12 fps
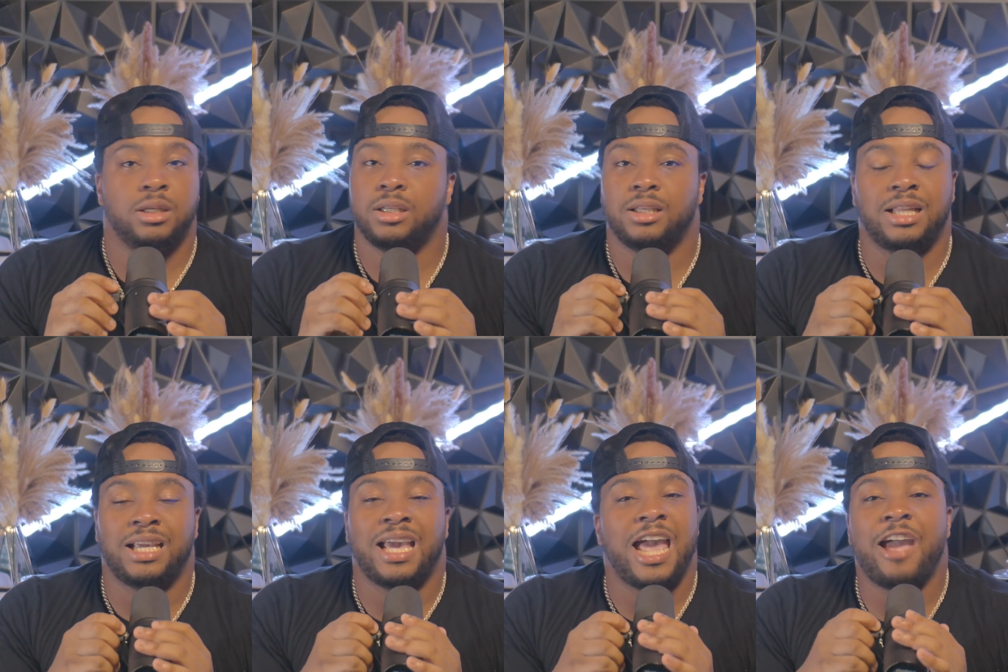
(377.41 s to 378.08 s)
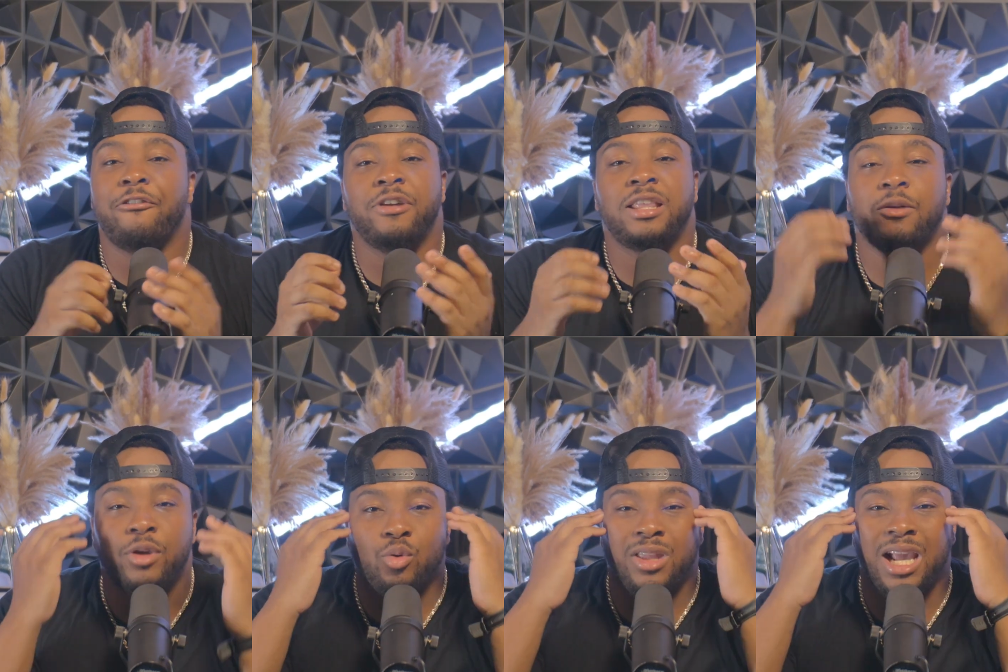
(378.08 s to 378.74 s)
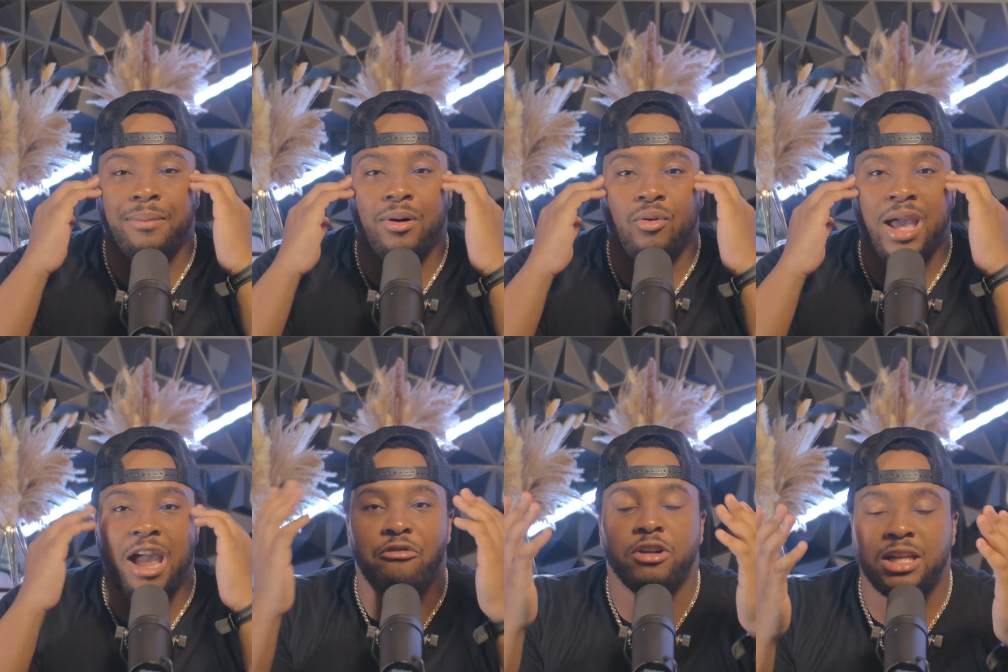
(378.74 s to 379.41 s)
Like everything, when you think about
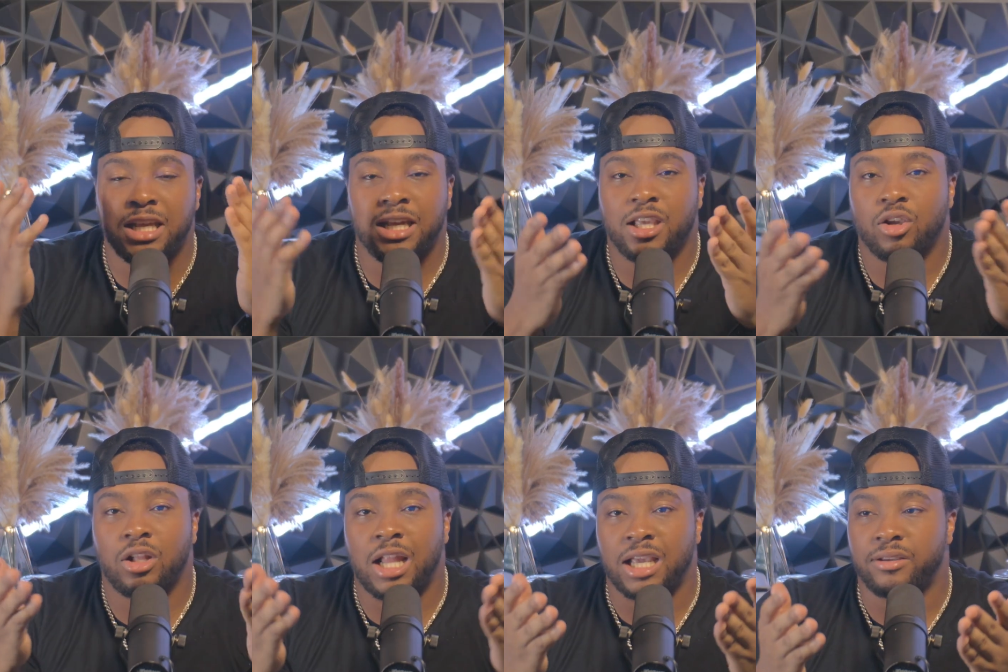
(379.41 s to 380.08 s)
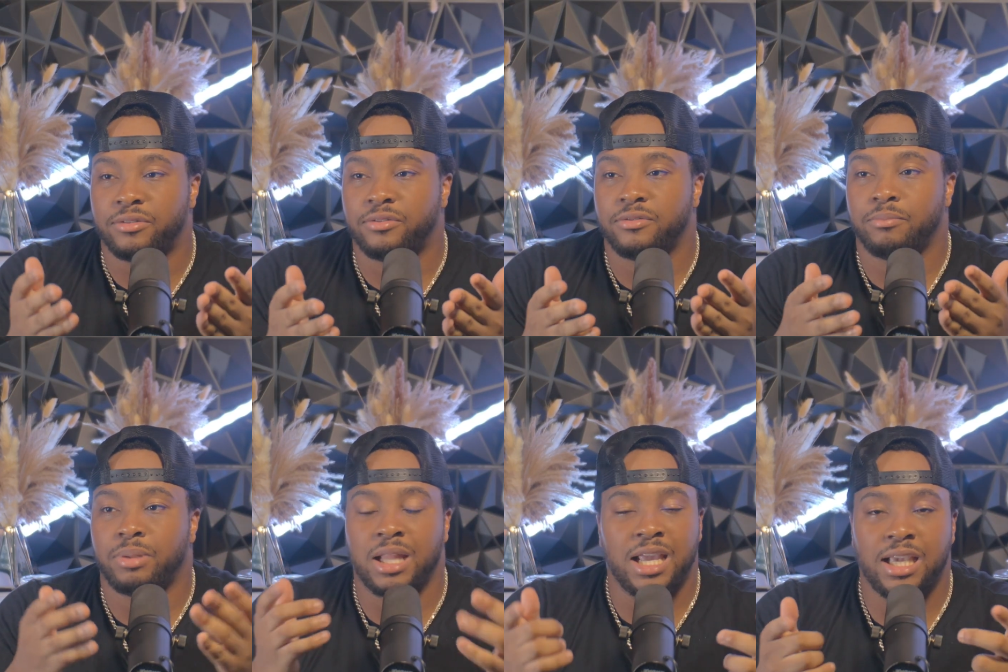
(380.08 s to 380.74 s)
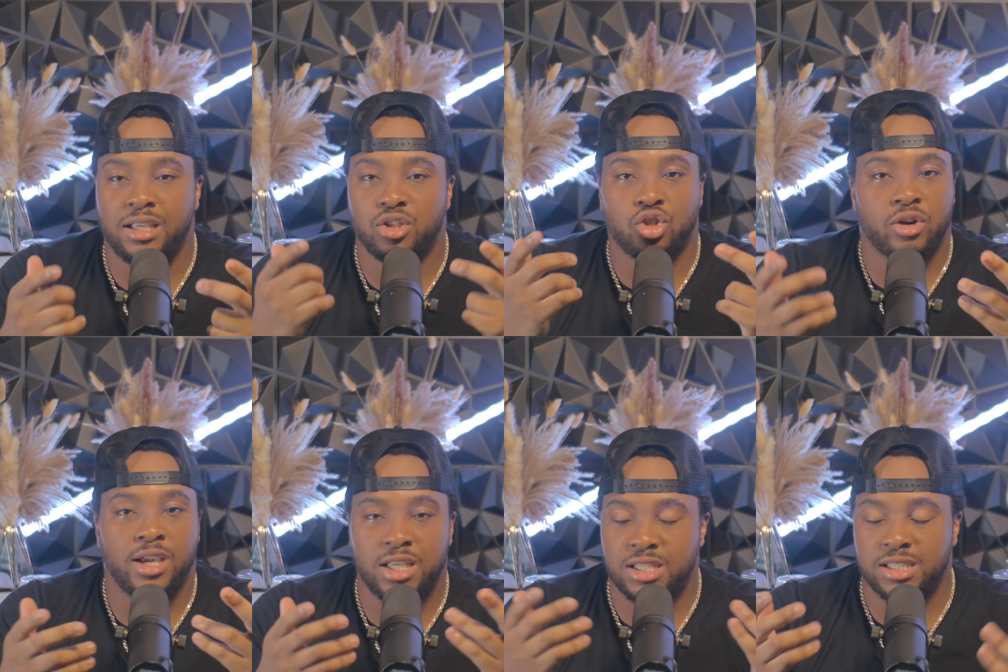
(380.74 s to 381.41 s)
everything in your life, planes,
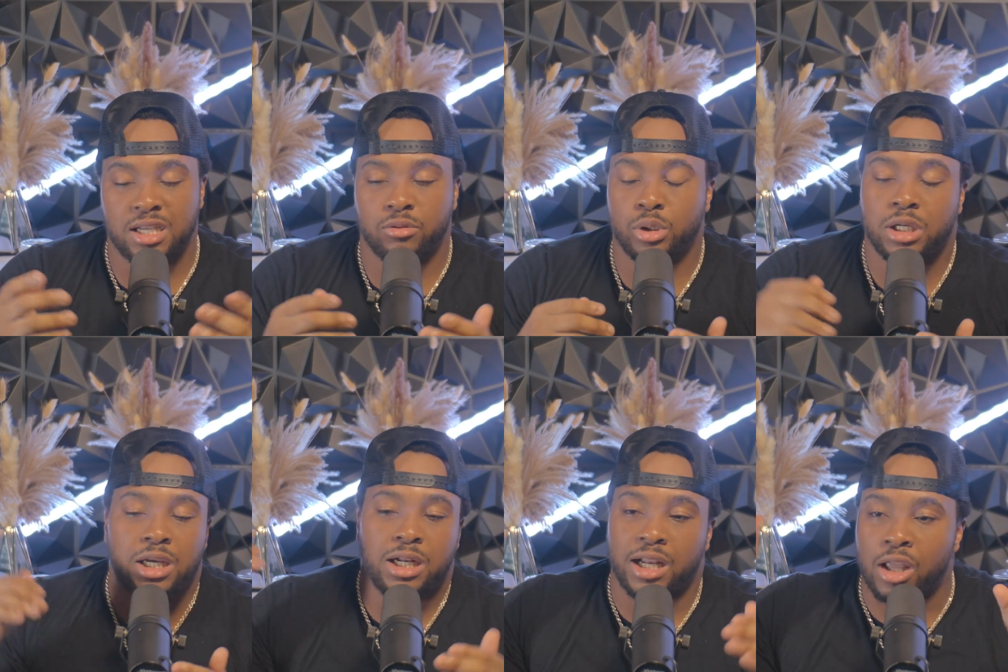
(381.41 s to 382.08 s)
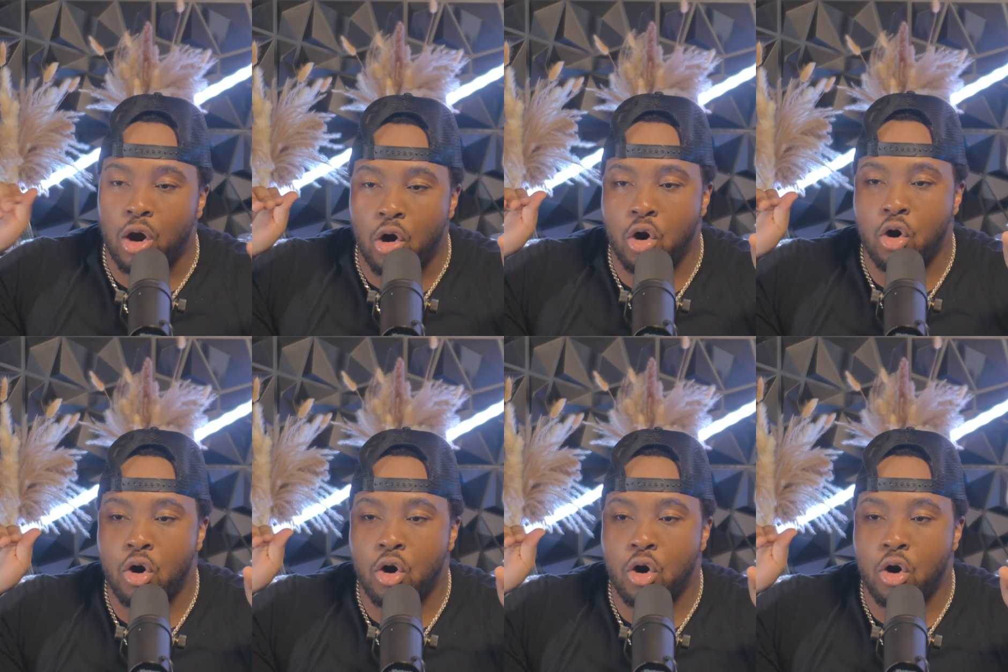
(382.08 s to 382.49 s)
trains, etc., they all